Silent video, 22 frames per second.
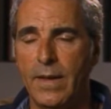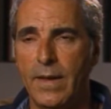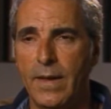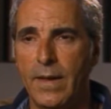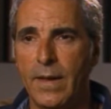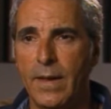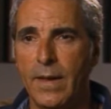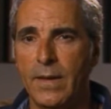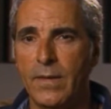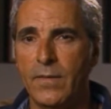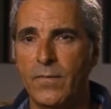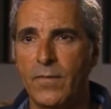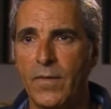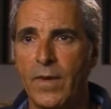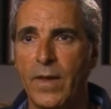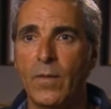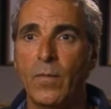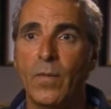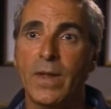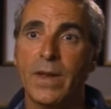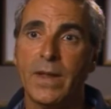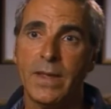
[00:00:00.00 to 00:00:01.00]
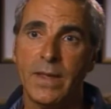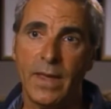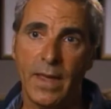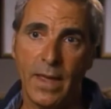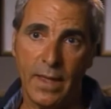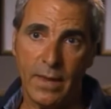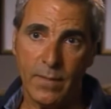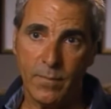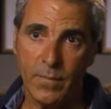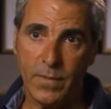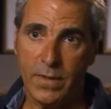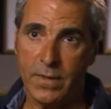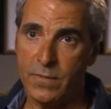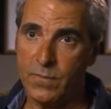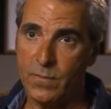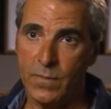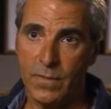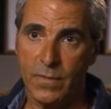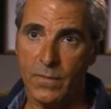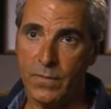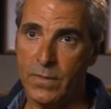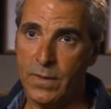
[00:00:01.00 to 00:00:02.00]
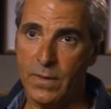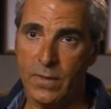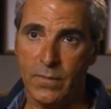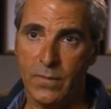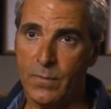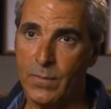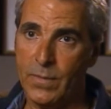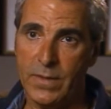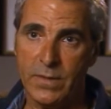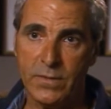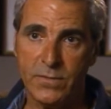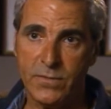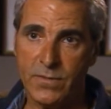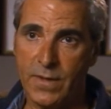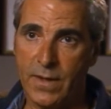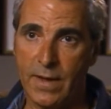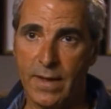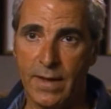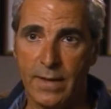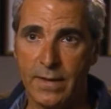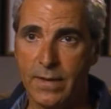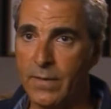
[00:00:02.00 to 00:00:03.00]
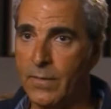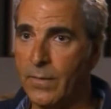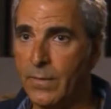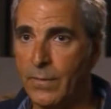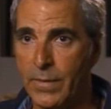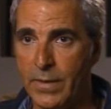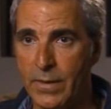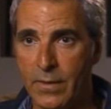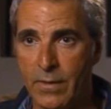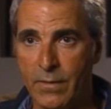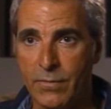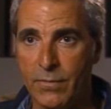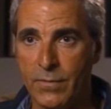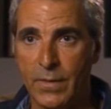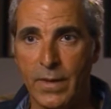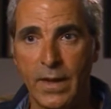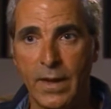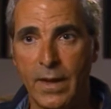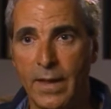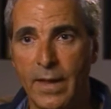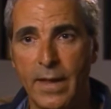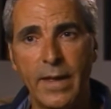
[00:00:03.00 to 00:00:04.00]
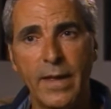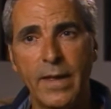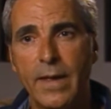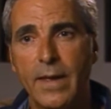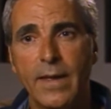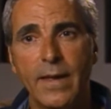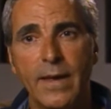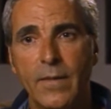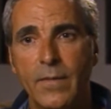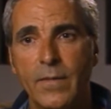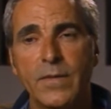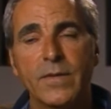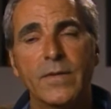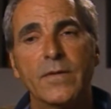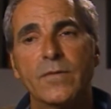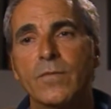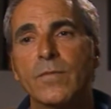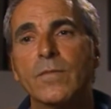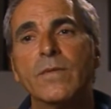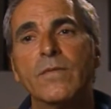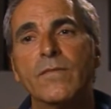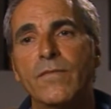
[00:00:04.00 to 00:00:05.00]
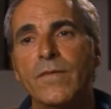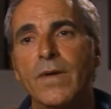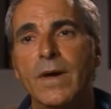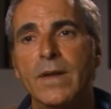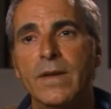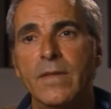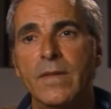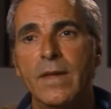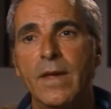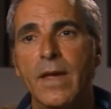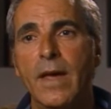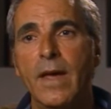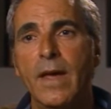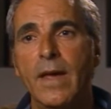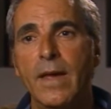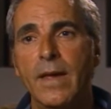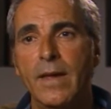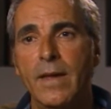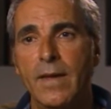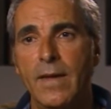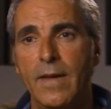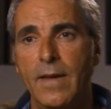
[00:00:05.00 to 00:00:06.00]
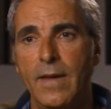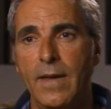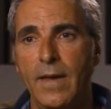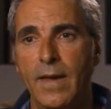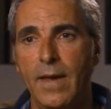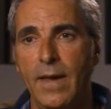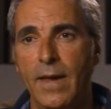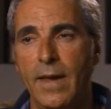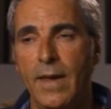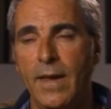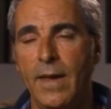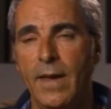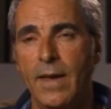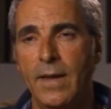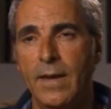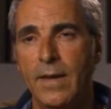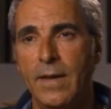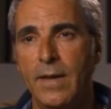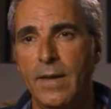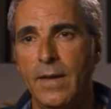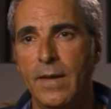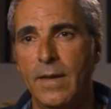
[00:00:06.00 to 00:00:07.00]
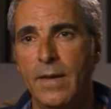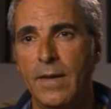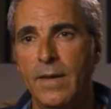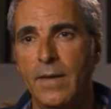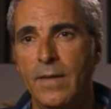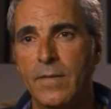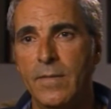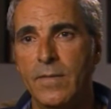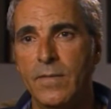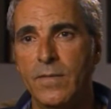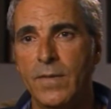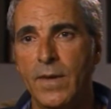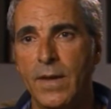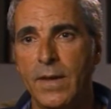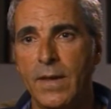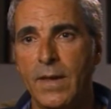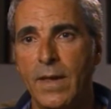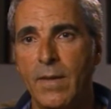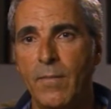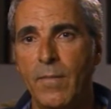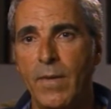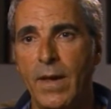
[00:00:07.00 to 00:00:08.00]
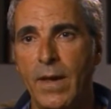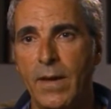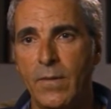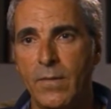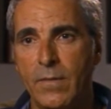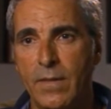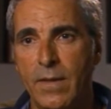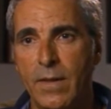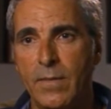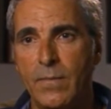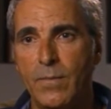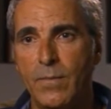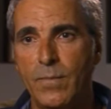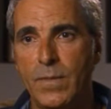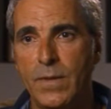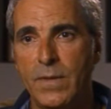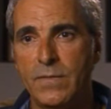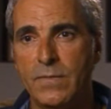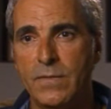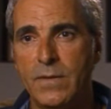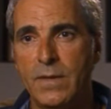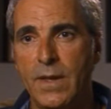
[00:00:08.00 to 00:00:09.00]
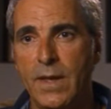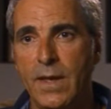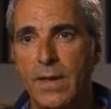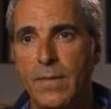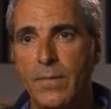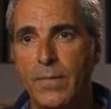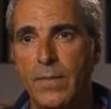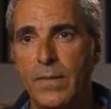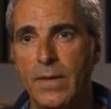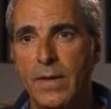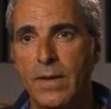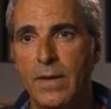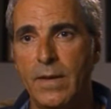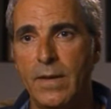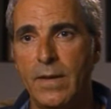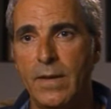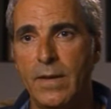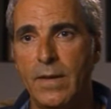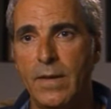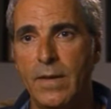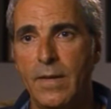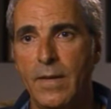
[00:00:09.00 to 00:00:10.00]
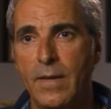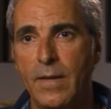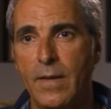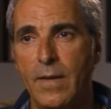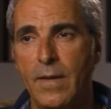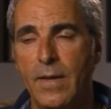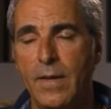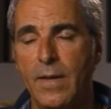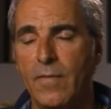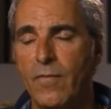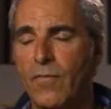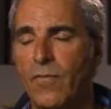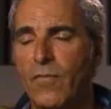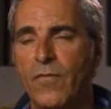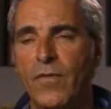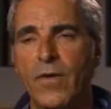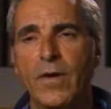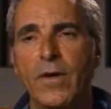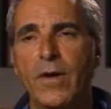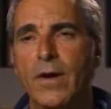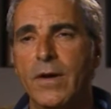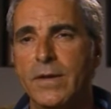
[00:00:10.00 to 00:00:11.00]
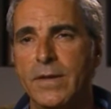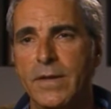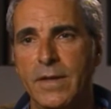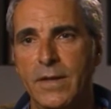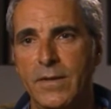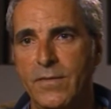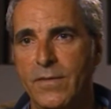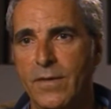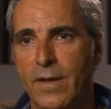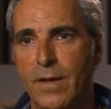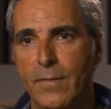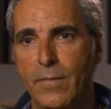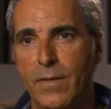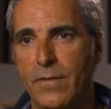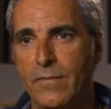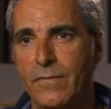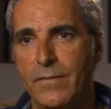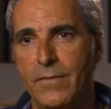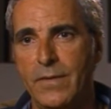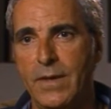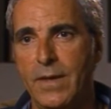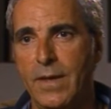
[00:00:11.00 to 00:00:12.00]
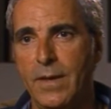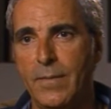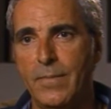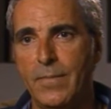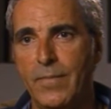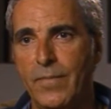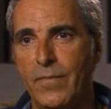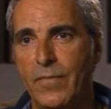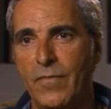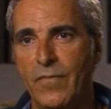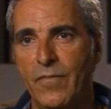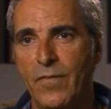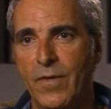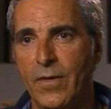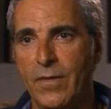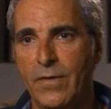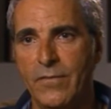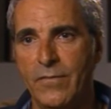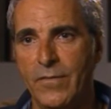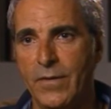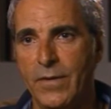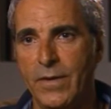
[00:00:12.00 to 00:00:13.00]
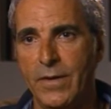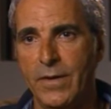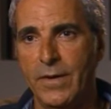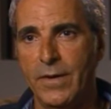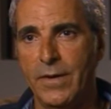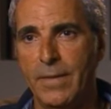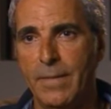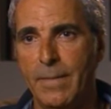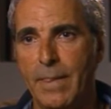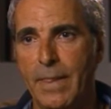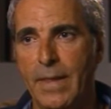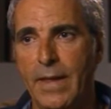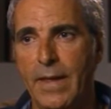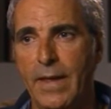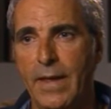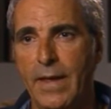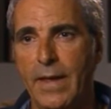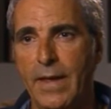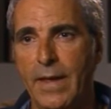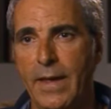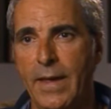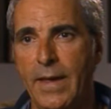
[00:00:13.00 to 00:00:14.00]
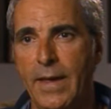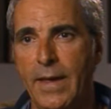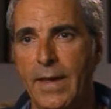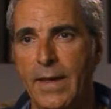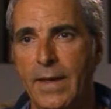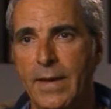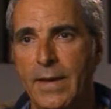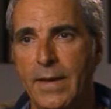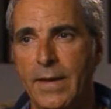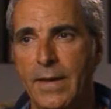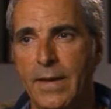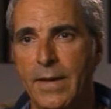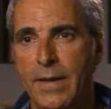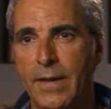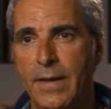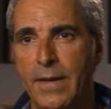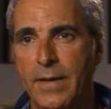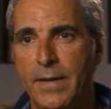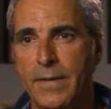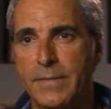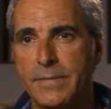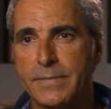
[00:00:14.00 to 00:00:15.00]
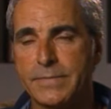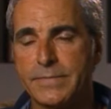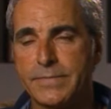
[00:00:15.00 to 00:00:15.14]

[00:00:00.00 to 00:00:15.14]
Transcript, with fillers: and Jay went again because we were, you know, we'd been to Chicago, we'd been all through LA, and we just weren't finding the guy. And uh, Jay came back with that piece of tape, and uh, it's very hard to get a job off of tape, very, very hard. And uh,